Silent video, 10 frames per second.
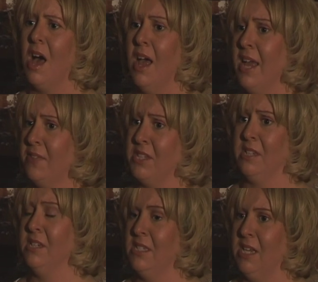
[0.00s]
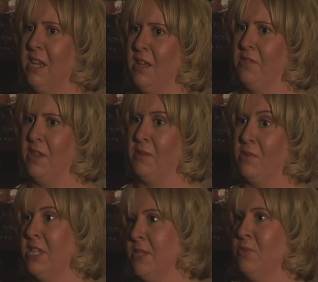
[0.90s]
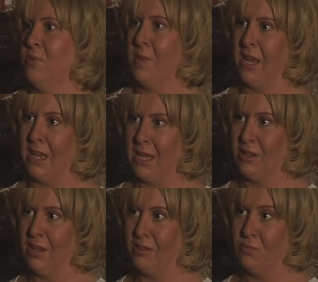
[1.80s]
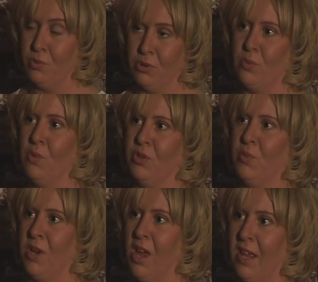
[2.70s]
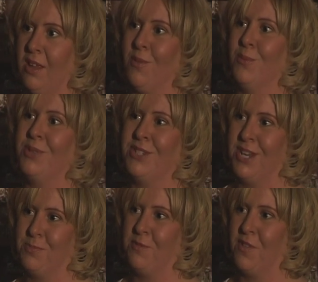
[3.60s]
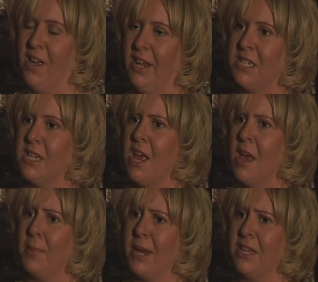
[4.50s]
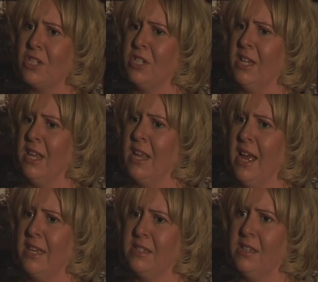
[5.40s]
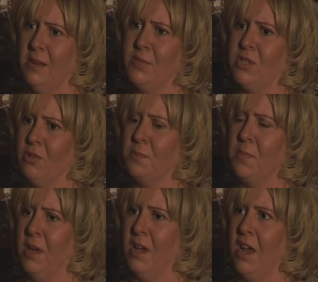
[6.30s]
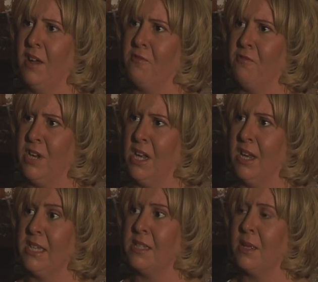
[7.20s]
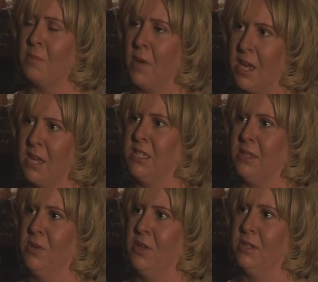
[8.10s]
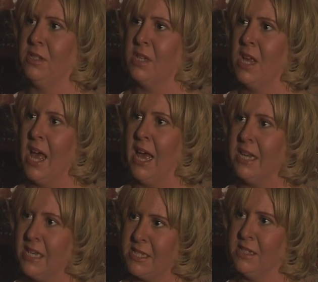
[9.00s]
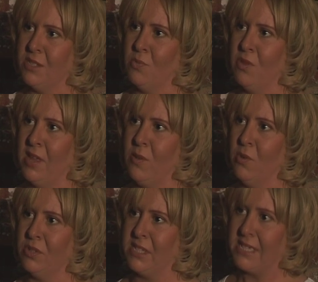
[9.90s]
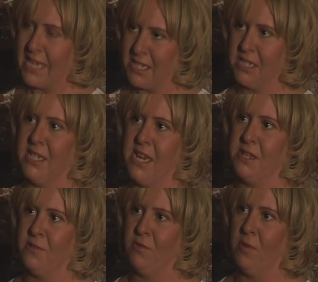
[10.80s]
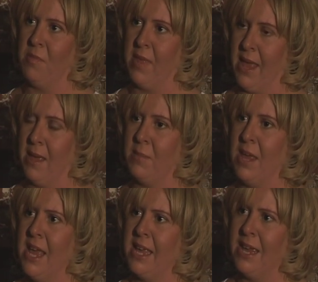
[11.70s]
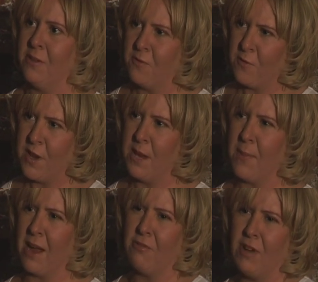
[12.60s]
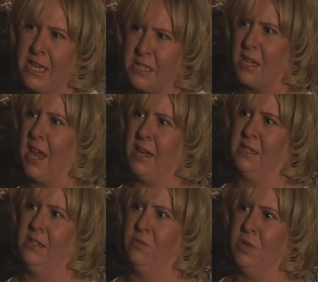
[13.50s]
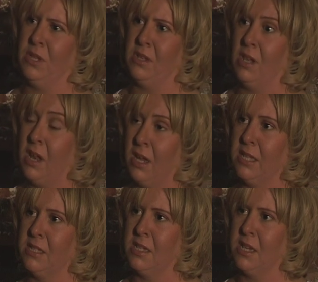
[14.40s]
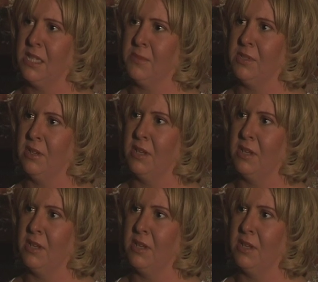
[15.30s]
I had this idea that customers may and would want what I was going to provide, but actually as time has gone by, I've realised that my customers, and listening to what they want, getting data from them, getting feedback, interacting with clients and customers